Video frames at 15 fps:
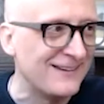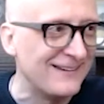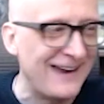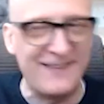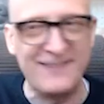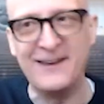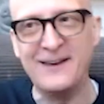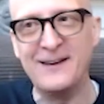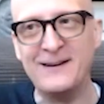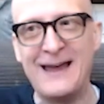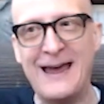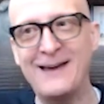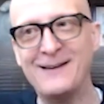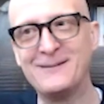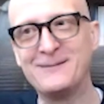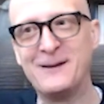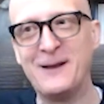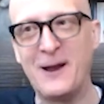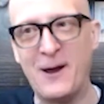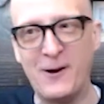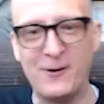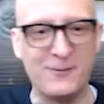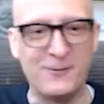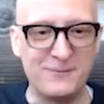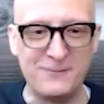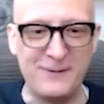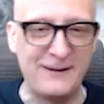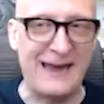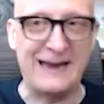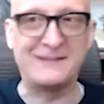And then,
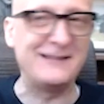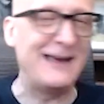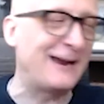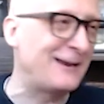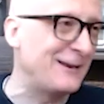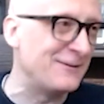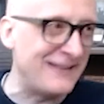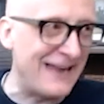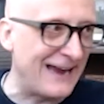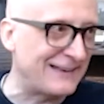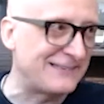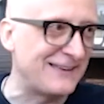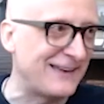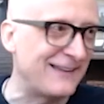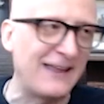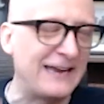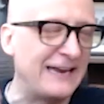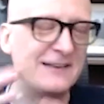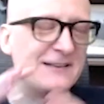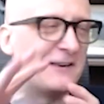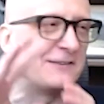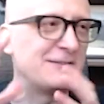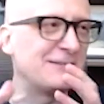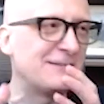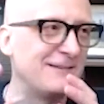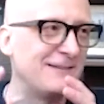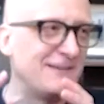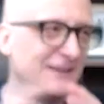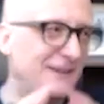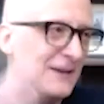executives exit. Like it just,
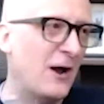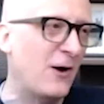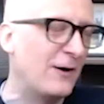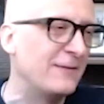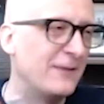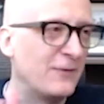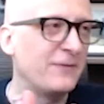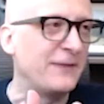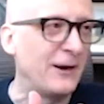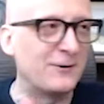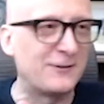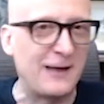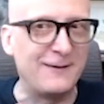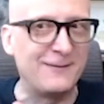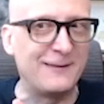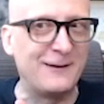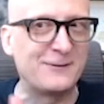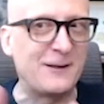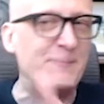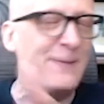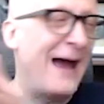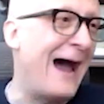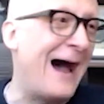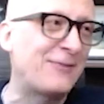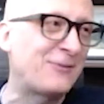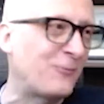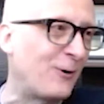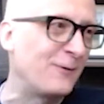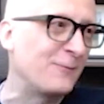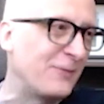there's a path
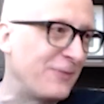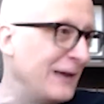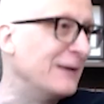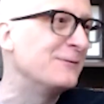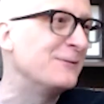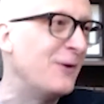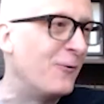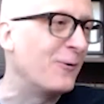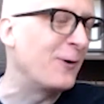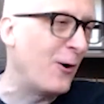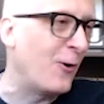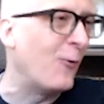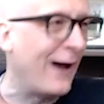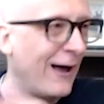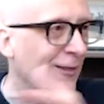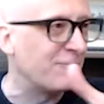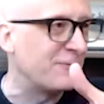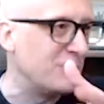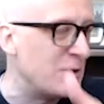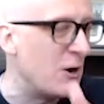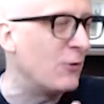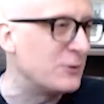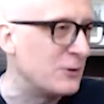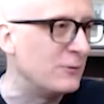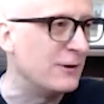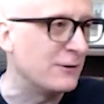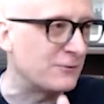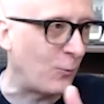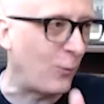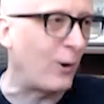where things don't go well if you don't do
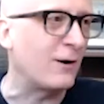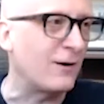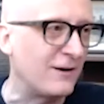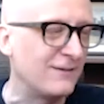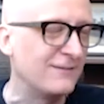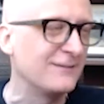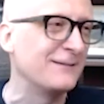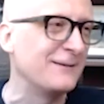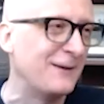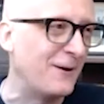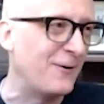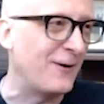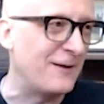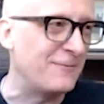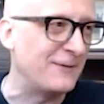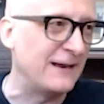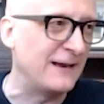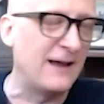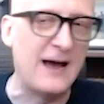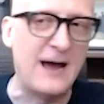this work. You know what I mean?